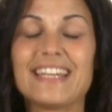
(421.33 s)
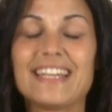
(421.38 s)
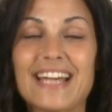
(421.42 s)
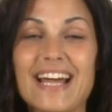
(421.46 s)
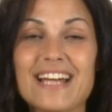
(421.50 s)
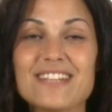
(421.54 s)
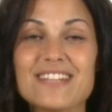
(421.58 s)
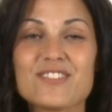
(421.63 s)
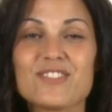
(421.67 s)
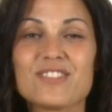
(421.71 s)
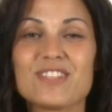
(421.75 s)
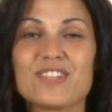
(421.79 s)

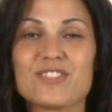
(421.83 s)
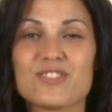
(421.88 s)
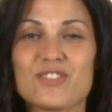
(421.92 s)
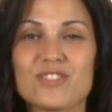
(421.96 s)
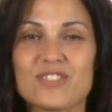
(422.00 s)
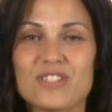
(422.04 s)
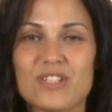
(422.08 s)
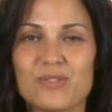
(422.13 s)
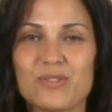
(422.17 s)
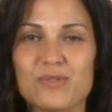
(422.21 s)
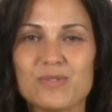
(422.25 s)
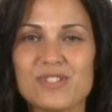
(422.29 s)
necessary to
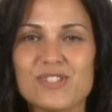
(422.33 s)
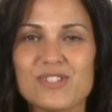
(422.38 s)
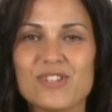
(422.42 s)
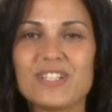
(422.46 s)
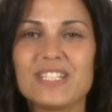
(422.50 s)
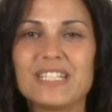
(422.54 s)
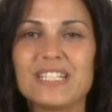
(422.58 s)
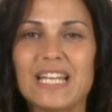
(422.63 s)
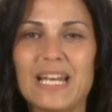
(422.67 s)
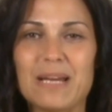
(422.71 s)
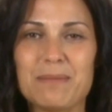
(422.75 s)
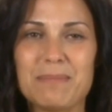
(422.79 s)
replace
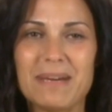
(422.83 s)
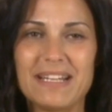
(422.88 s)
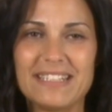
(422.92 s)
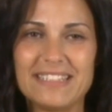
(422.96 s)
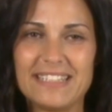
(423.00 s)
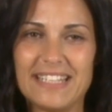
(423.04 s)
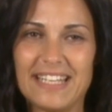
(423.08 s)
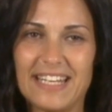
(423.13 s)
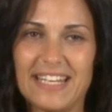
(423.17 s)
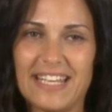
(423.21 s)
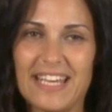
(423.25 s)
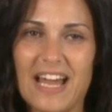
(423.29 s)
the
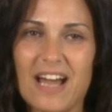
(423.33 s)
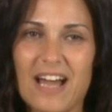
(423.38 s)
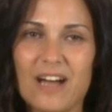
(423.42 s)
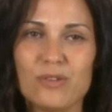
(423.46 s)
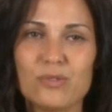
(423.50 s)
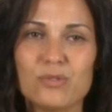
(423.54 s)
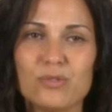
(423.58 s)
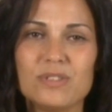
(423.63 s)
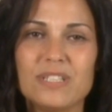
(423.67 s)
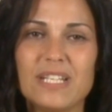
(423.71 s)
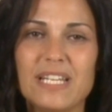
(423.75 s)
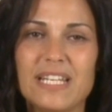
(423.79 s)
battery,
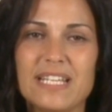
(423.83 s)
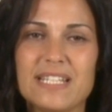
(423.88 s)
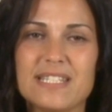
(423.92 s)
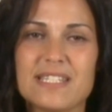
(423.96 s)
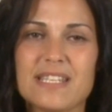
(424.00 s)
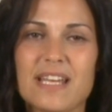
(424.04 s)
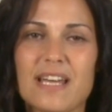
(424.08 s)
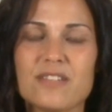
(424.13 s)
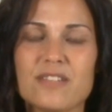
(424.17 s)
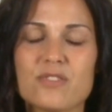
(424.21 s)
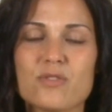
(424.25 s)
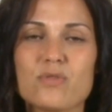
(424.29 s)
use
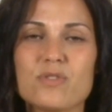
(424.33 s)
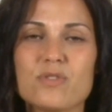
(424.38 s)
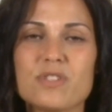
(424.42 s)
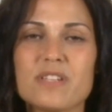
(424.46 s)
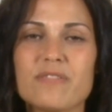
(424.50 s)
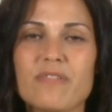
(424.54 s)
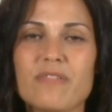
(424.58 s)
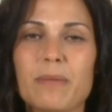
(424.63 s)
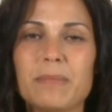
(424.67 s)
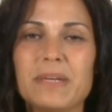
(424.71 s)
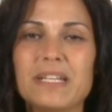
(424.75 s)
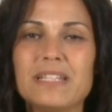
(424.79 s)
rechargeable
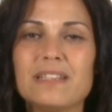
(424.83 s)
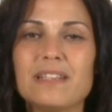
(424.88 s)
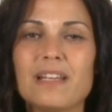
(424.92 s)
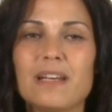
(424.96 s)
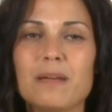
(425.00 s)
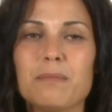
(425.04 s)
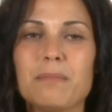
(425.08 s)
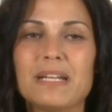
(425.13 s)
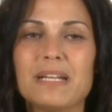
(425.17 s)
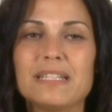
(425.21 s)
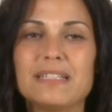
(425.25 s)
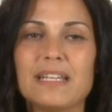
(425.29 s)
batteries
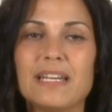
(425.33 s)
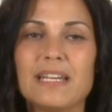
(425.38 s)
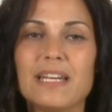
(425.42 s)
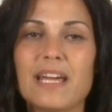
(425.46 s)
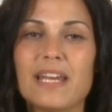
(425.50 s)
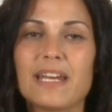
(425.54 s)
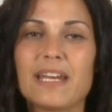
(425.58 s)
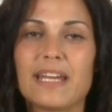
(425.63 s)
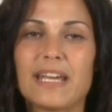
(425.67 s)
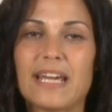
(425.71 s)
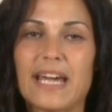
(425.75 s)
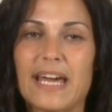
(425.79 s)
of the type
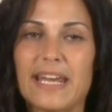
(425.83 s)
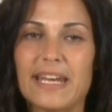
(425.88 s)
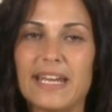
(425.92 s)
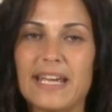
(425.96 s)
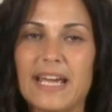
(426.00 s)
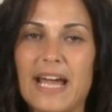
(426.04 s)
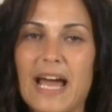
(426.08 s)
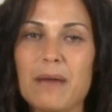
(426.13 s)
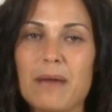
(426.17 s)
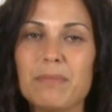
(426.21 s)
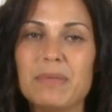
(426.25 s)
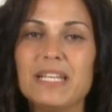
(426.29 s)
shown
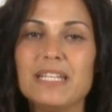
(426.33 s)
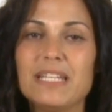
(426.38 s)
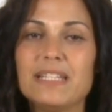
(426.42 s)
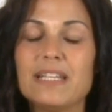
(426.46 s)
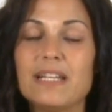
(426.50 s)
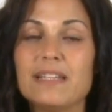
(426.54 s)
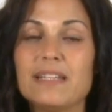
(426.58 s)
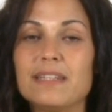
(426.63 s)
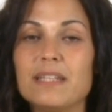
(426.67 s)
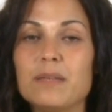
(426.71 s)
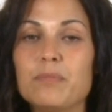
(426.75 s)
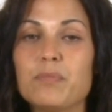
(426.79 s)
in the
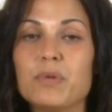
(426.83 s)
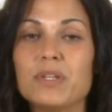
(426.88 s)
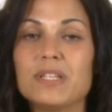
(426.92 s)
manual.